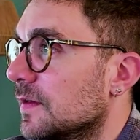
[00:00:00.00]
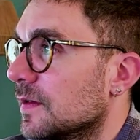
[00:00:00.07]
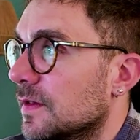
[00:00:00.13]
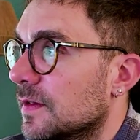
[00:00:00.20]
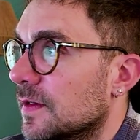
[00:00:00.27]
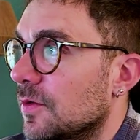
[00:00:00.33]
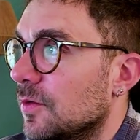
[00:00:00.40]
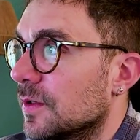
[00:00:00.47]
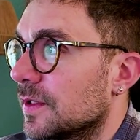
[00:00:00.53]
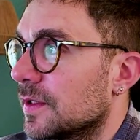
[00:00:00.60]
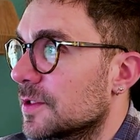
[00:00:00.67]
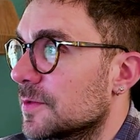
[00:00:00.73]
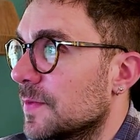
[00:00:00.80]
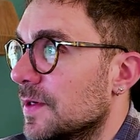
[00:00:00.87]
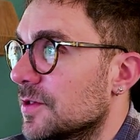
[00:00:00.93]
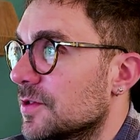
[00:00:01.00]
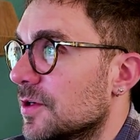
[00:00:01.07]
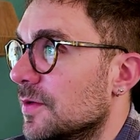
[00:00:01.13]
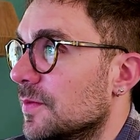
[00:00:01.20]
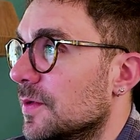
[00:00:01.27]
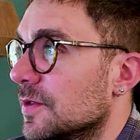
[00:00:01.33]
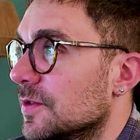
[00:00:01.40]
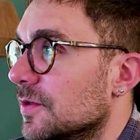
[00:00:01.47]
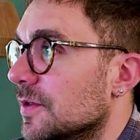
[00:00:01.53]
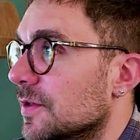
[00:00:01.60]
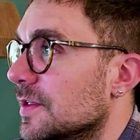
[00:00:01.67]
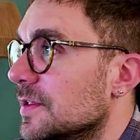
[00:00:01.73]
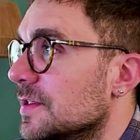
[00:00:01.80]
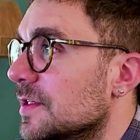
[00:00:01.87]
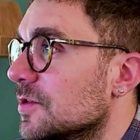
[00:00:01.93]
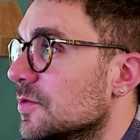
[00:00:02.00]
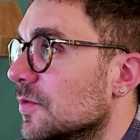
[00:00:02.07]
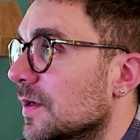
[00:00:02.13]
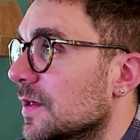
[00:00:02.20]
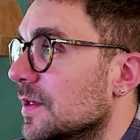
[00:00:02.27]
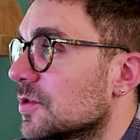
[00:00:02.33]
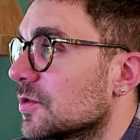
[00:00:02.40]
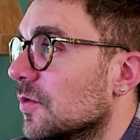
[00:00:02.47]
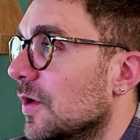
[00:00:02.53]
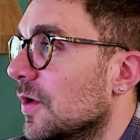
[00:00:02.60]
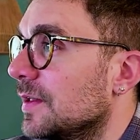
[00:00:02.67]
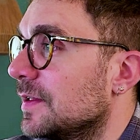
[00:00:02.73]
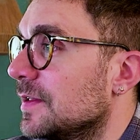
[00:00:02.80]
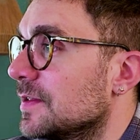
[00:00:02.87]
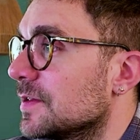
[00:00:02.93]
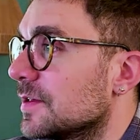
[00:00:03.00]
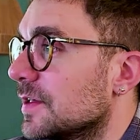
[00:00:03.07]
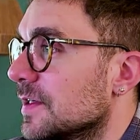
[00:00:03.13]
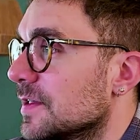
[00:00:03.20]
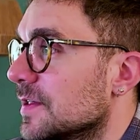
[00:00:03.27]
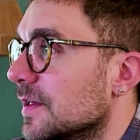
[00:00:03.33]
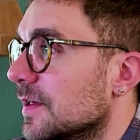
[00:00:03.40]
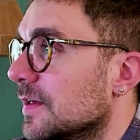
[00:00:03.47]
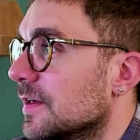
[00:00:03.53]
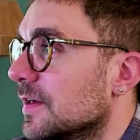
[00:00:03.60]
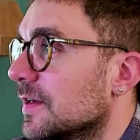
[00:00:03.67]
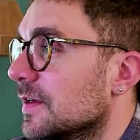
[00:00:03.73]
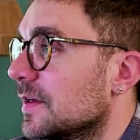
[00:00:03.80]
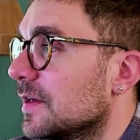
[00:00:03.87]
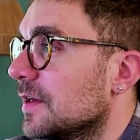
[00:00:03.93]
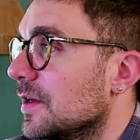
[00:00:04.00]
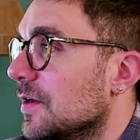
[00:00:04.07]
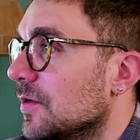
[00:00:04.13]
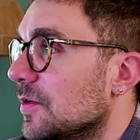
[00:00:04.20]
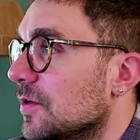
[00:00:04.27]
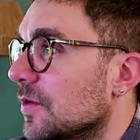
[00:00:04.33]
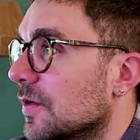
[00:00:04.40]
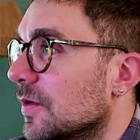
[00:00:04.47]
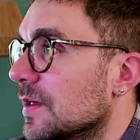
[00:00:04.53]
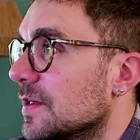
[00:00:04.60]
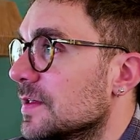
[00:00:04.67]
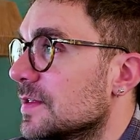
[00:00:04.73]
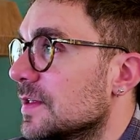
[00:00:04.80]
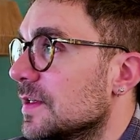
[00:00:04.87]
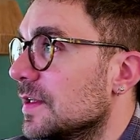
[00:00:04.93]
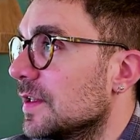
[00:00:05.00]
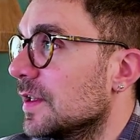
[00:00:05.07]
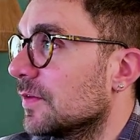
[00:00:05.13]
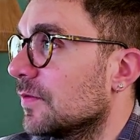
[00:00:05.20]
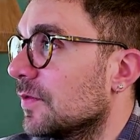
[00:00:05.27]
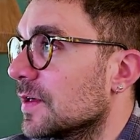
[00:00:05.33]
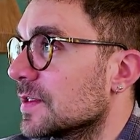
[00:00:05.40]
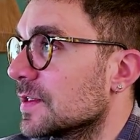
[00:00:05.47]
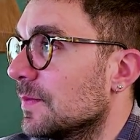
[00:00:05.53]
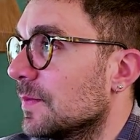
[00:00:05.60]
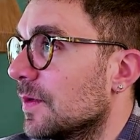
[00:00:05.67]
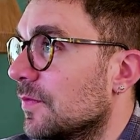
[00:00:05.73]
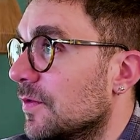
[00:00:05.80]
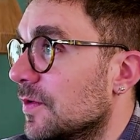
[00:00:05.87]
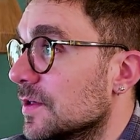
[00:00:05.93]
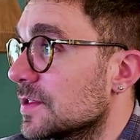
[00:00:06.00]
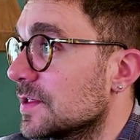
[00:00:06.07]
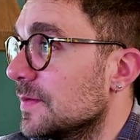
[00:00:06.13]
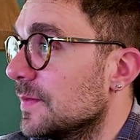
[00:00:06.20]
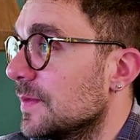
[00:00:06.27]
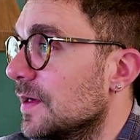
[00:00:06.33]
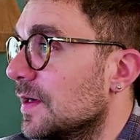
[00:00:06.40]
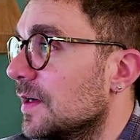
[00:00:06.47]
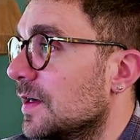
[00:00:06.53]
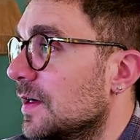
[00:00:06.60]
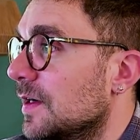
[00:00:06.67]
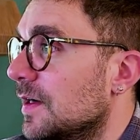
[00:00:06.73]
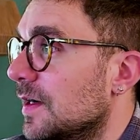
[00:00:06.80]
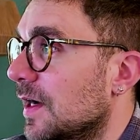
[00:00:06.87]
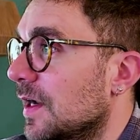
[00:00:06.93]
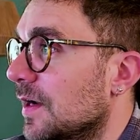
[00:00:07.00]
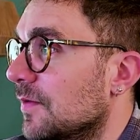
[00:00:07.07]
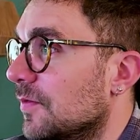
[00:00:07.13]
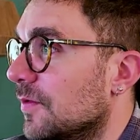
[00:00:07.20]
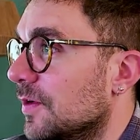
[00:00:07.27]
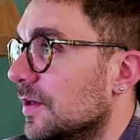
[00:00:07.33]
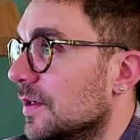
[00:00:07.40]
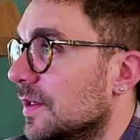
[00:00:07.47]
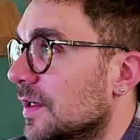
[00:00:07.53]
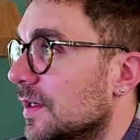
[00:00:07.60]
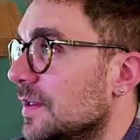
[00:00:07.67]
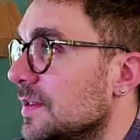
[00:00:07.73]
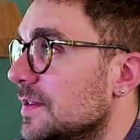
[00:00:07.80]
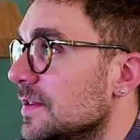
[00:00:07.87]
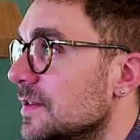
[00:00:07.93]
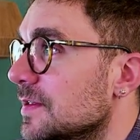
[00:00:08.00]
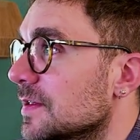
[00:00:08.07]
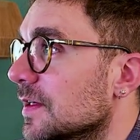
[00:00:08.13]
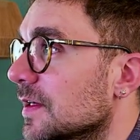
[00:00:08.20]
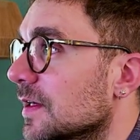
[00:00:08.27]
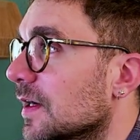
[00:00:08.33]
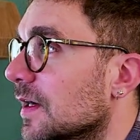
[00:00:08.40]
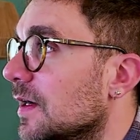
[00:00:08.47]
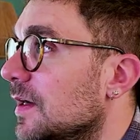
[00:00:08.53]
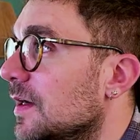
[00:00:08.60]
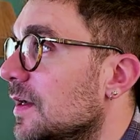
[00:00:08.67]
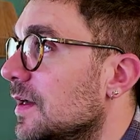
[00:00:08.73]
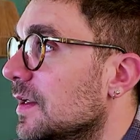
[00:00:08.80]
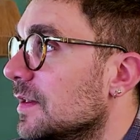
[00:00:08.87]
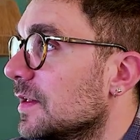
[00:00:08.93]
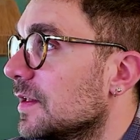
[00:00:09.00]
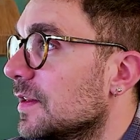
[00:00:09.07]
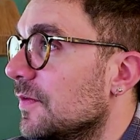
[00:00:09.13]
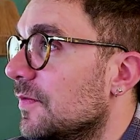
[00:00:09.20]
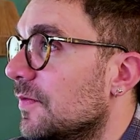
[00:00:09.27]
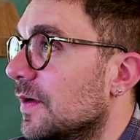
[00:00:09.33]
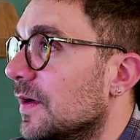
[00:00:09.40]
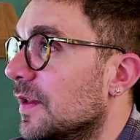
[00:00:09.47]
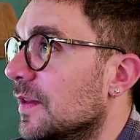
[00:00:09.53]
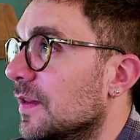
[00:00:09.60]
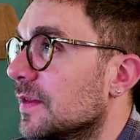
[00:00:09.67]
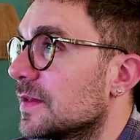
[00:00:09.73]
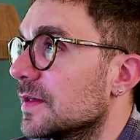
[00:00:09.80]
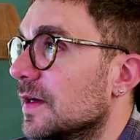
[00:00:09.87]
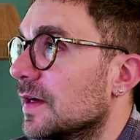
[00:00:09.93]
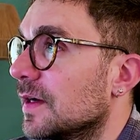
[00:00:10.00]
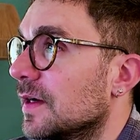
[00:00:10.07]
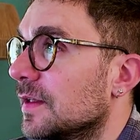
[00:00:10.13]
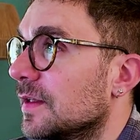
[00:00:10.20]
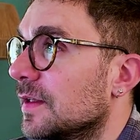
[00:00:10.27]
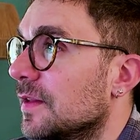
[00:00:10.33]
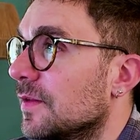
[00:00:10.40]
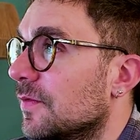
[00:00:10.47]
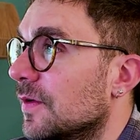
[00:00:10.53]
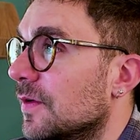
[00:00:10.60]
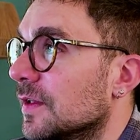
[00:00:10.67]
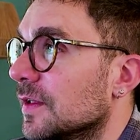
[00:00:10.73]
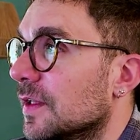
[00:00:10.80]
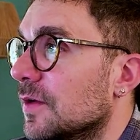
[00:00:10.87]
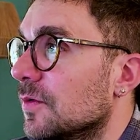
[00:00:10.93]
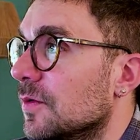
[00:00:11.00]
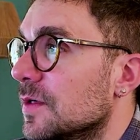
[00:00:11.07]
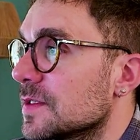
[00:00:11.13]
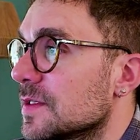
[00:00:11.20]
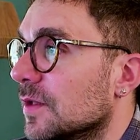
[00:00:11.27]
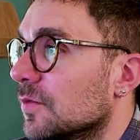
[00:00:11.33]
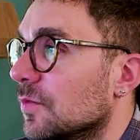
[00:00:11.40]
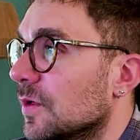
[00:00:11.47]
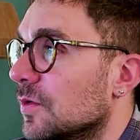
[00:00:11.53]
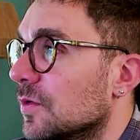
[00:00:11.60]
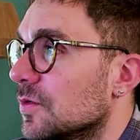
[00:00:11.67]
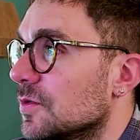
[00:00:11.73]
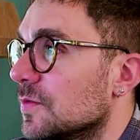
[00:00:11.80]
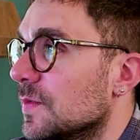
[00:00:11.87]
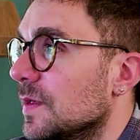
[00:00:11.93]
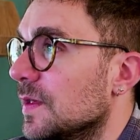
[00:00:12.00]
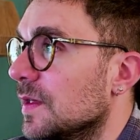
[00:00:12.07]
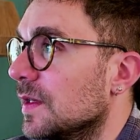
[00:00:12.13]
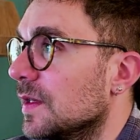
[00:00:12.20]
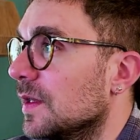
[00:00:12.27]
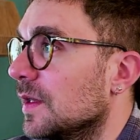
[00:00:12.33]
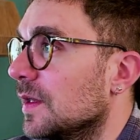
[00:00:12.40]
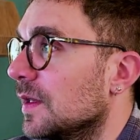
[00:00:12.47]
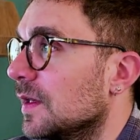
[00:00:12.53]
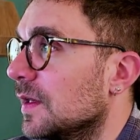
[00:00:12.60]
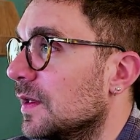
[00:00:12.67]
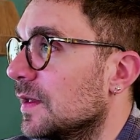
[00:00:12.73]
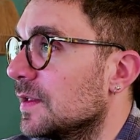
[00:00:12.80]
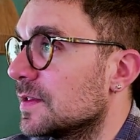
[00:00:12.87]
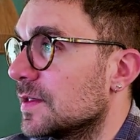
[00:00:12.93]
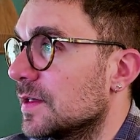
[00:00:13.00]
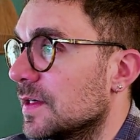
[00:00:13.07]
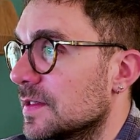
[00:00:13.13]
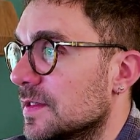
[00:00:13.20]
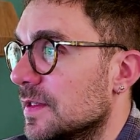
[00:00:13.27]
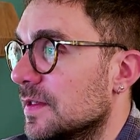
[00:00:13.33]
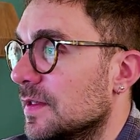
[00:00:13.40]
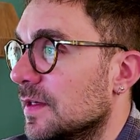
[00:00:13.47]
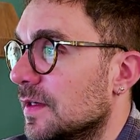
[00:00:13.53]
keyword expansion opportunities. This one is quite interesting. You can see that, for example, for similar and for related, the different keywords that we could be interested in